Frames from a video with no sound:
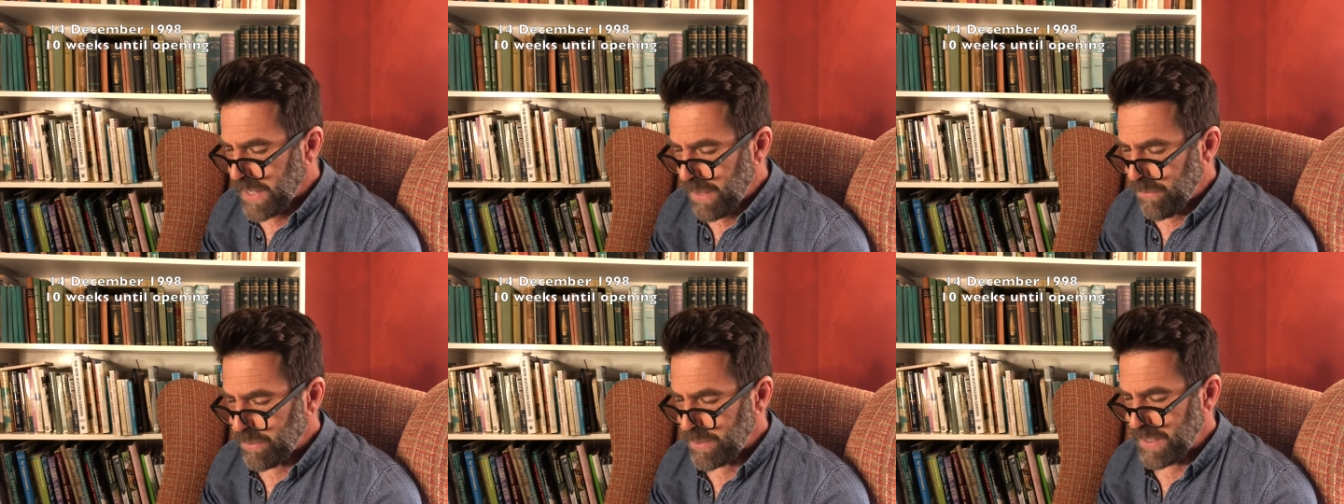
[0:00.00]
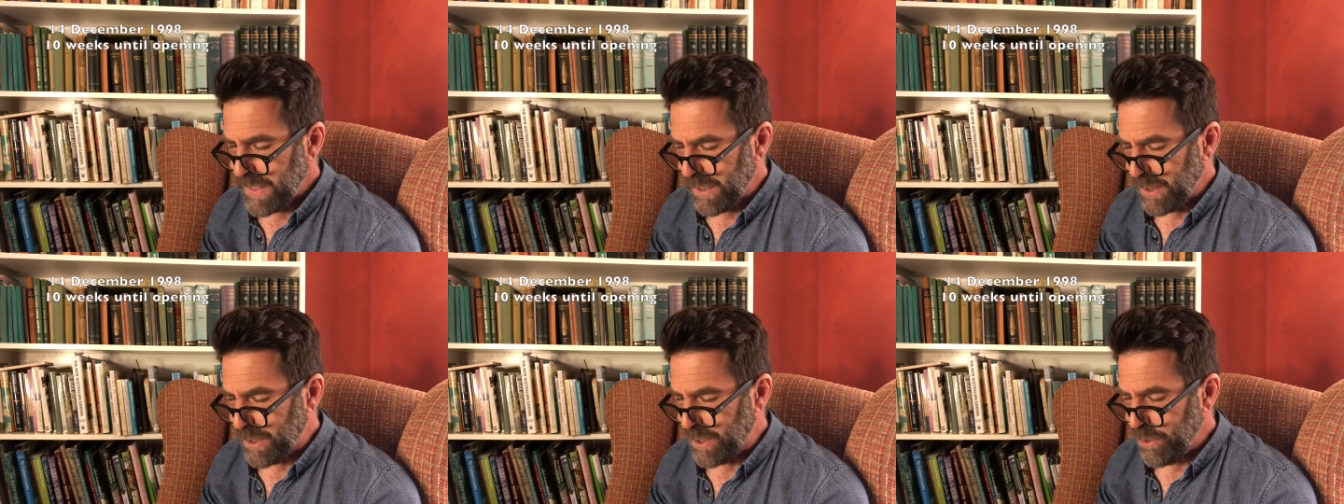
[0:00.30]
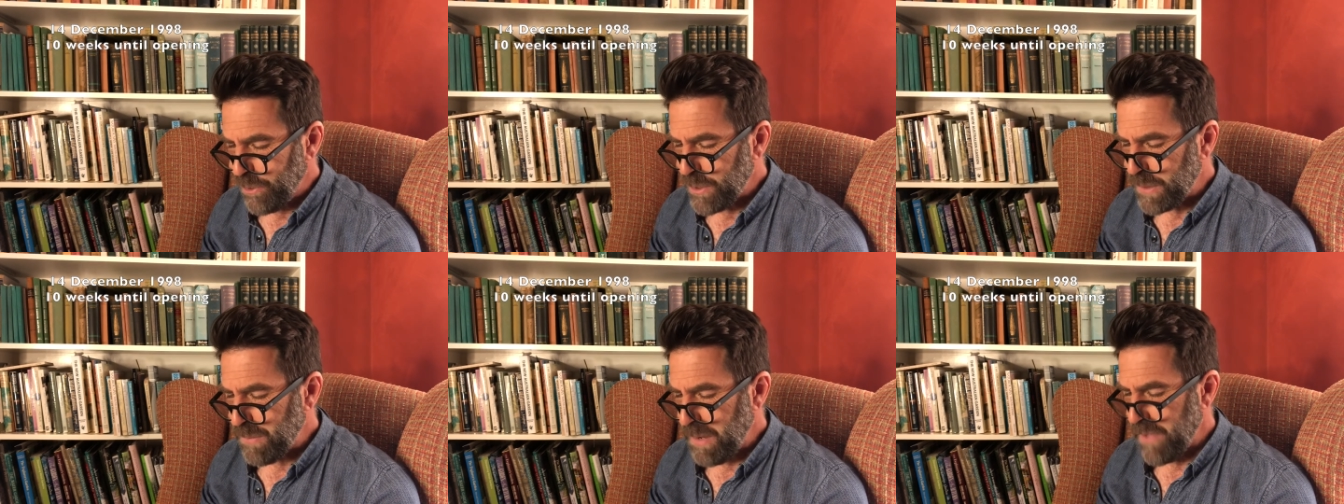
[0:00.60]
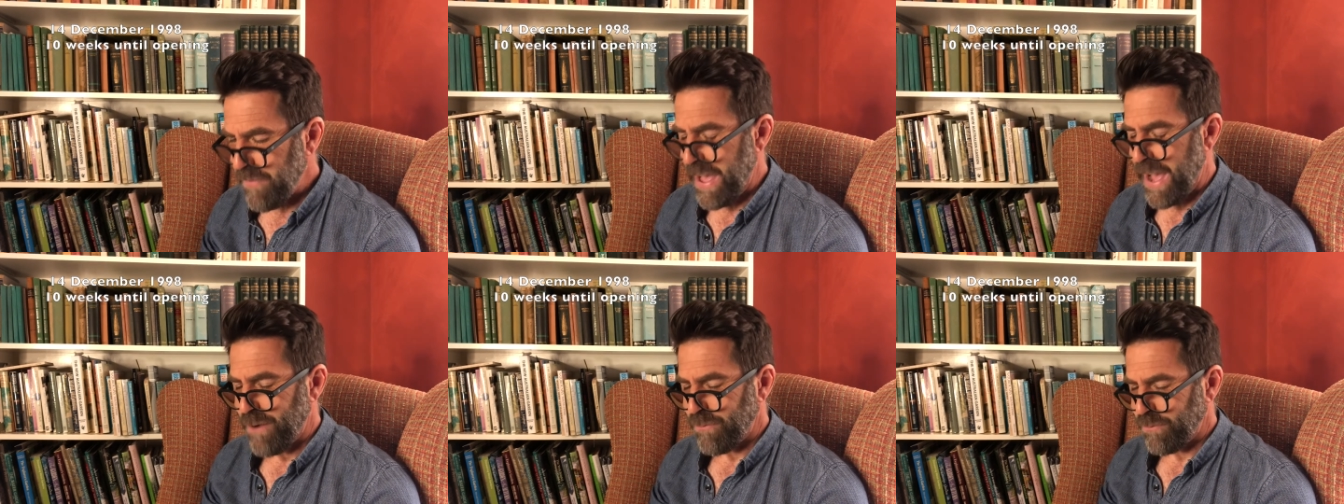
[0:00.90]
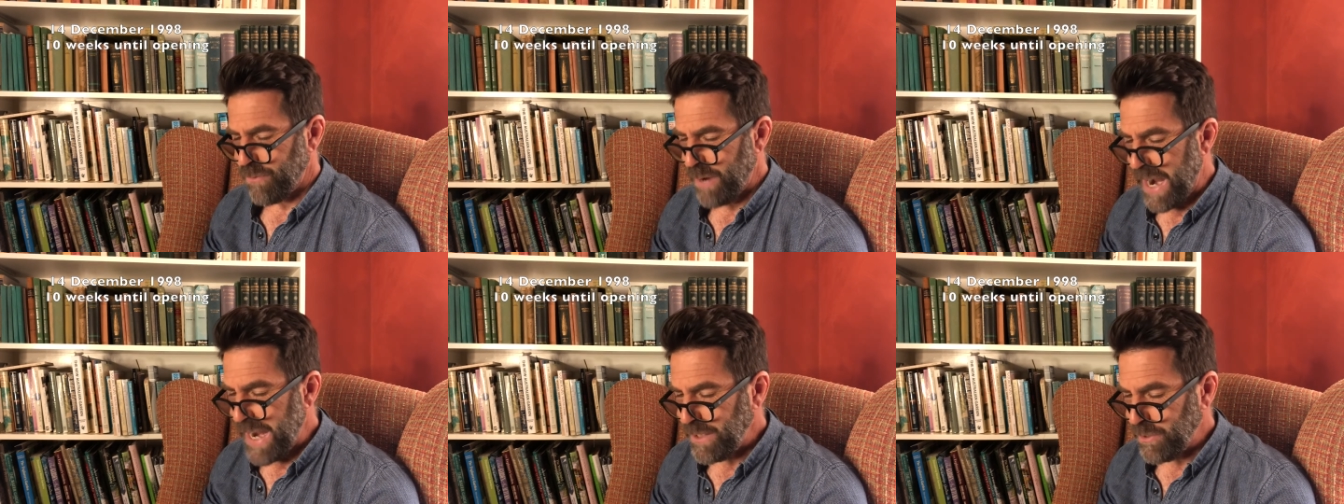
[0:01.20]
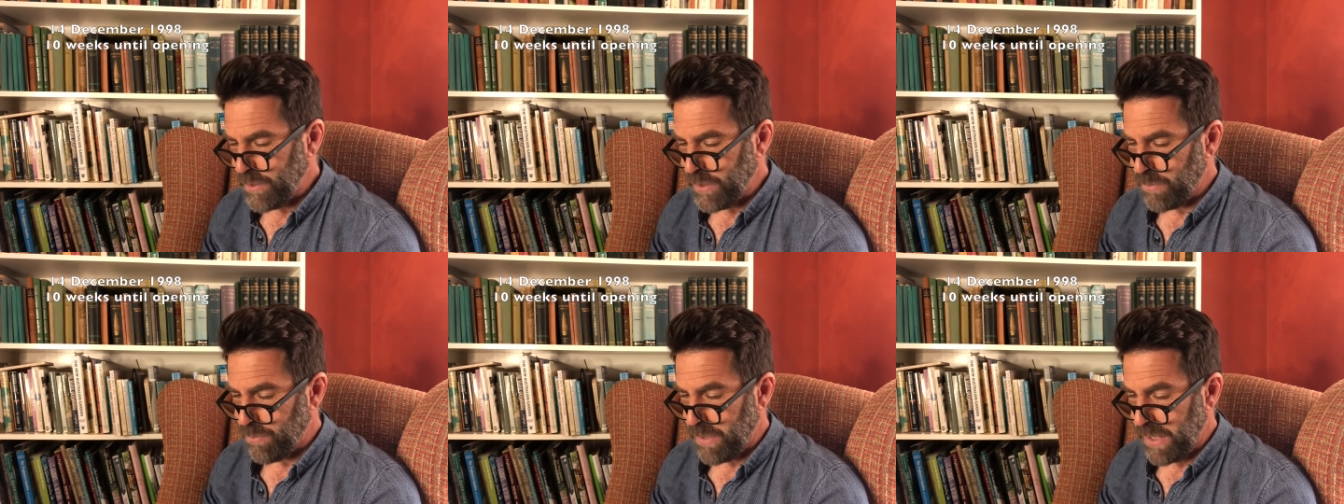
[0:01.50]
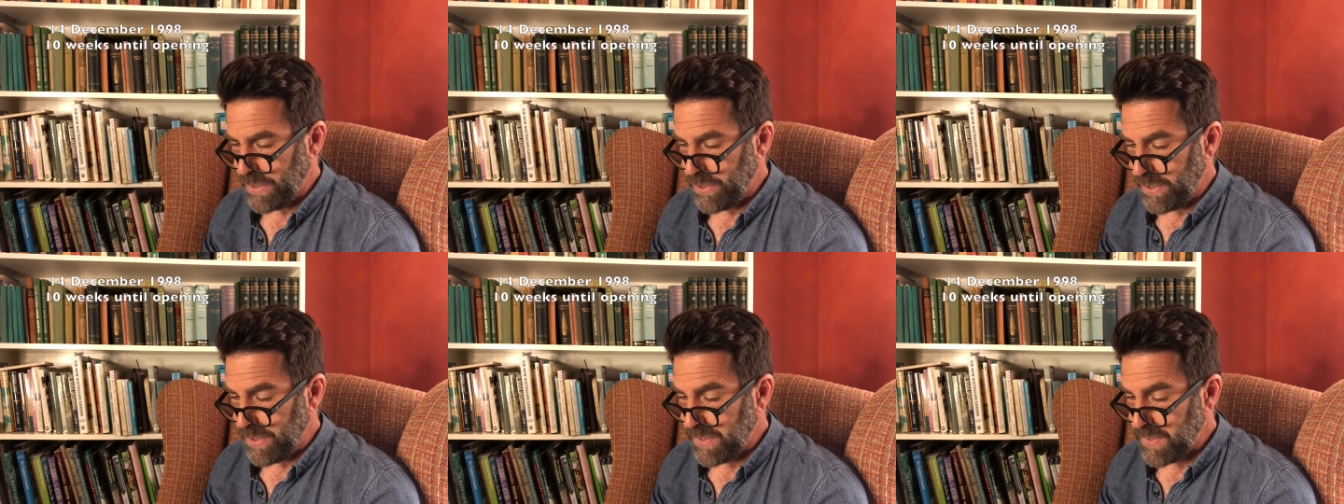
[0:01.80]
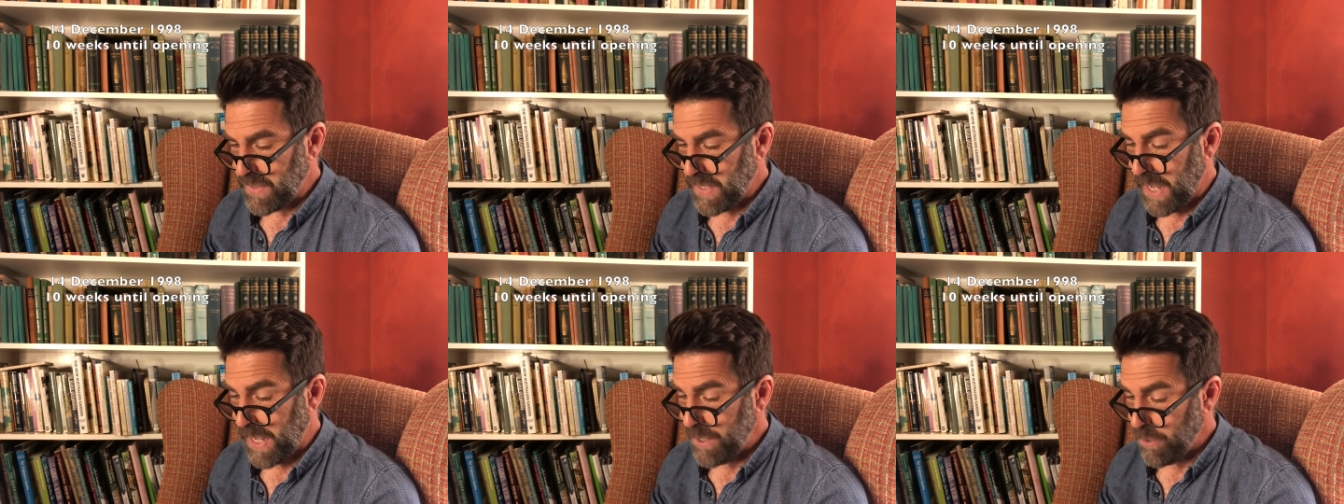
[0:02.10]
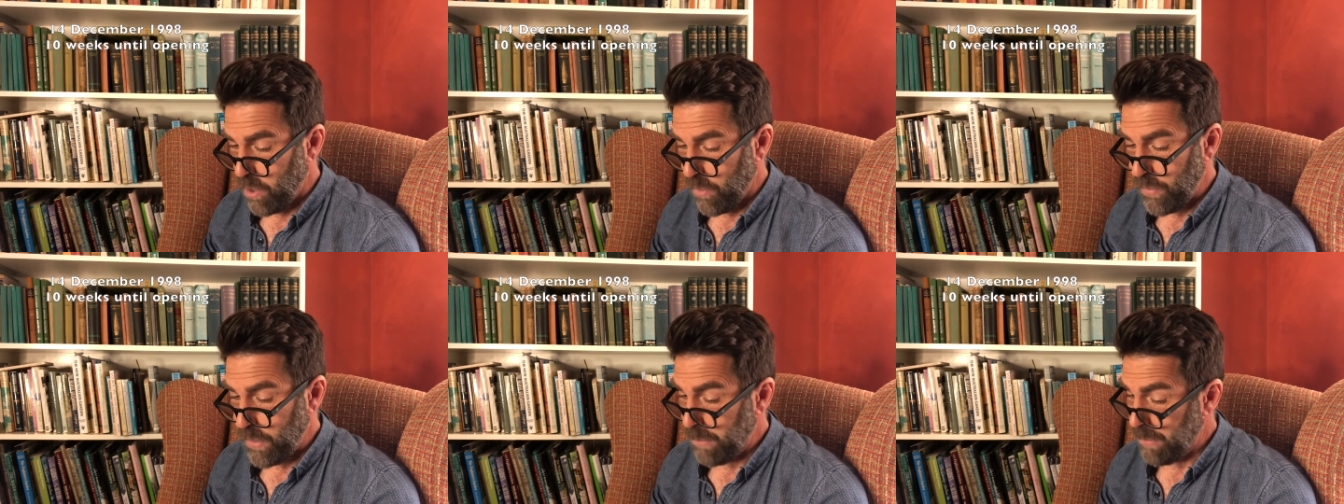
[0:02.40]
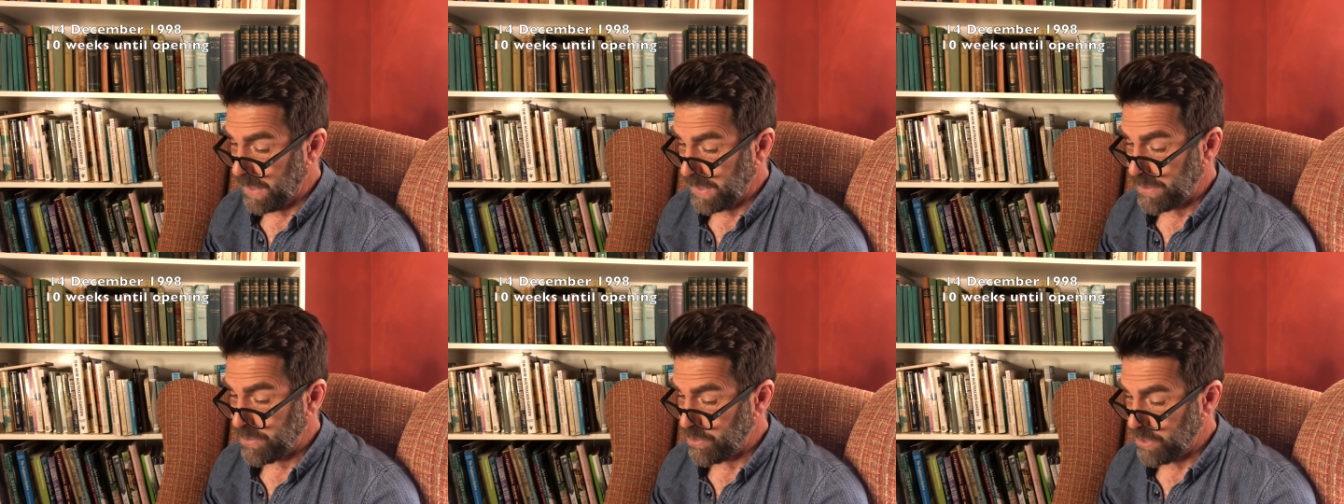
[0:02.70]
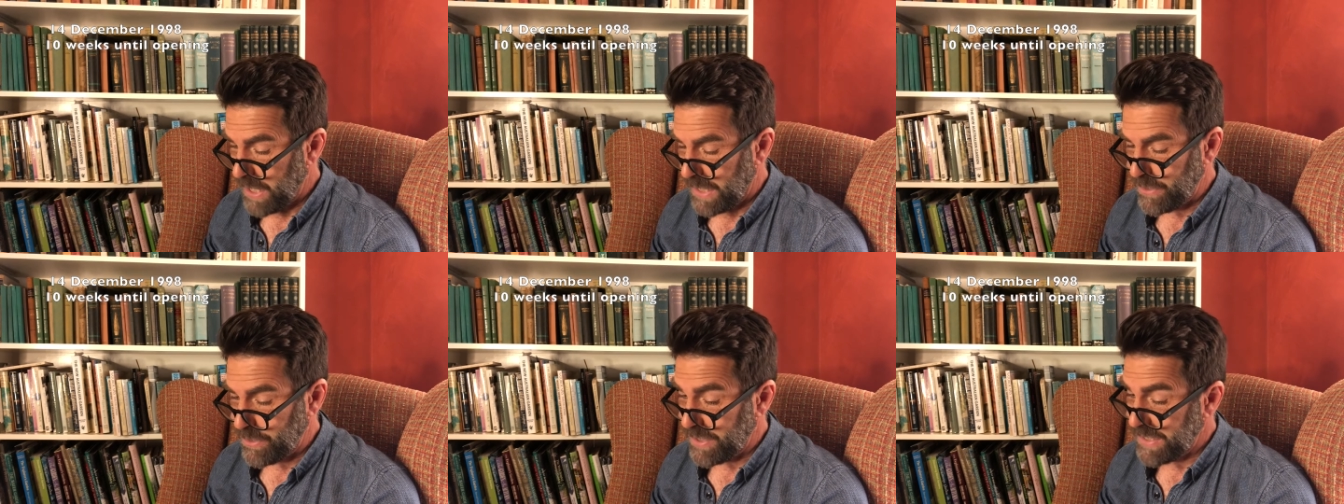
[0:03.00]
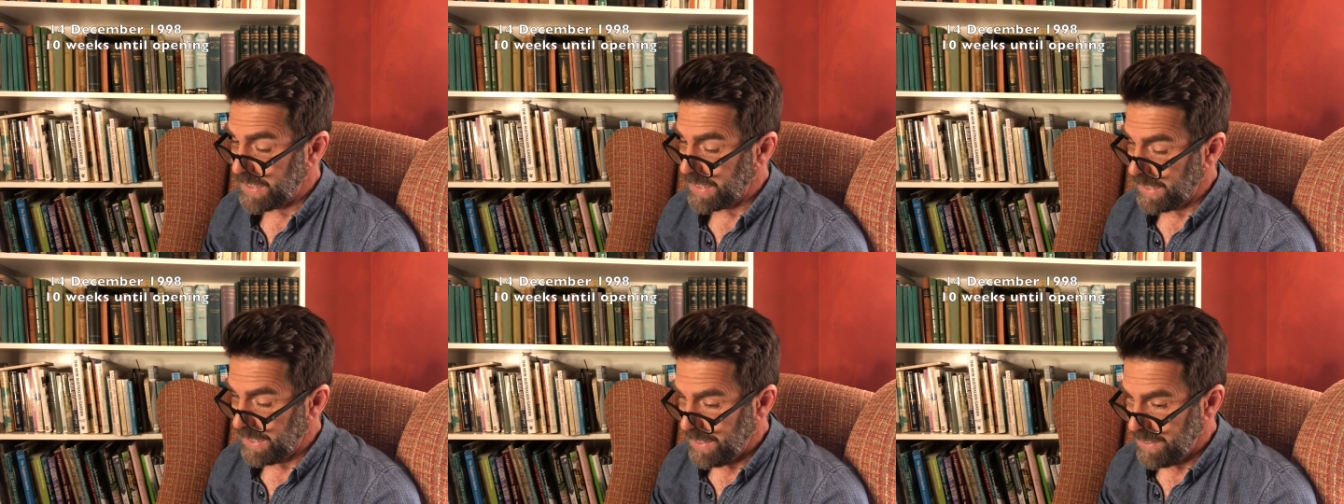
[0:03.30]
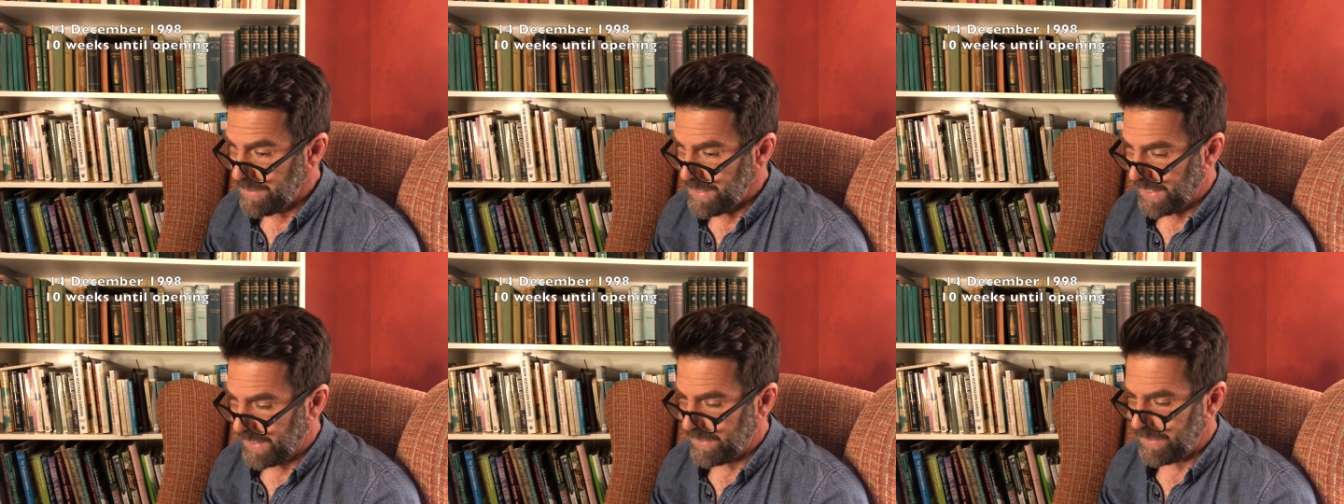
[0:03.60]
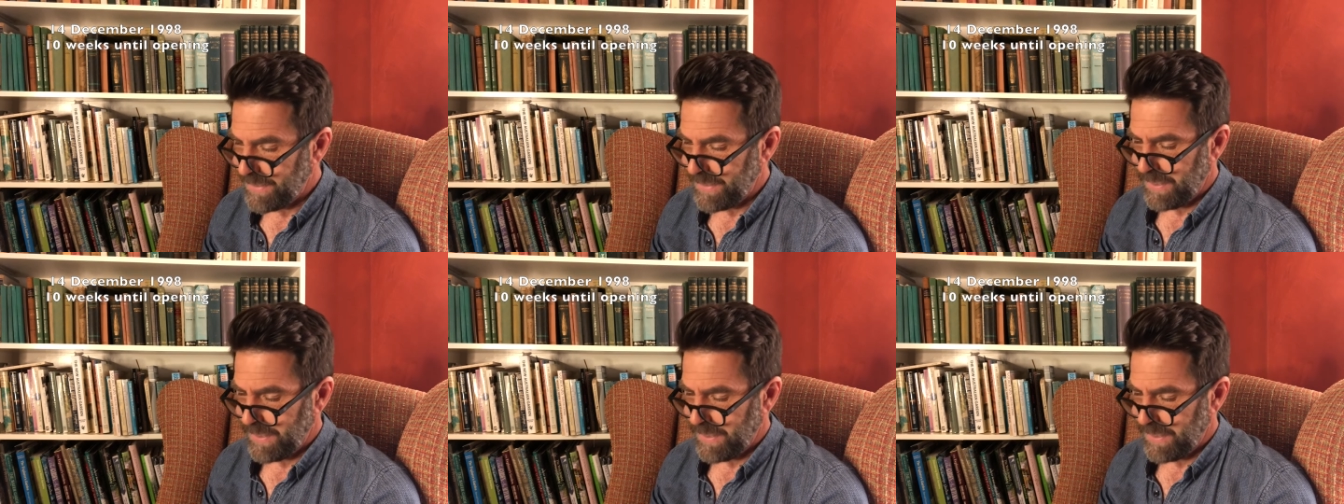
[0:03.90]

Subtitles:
lovers that accuse me of outrageous prejudice are not the best judges either.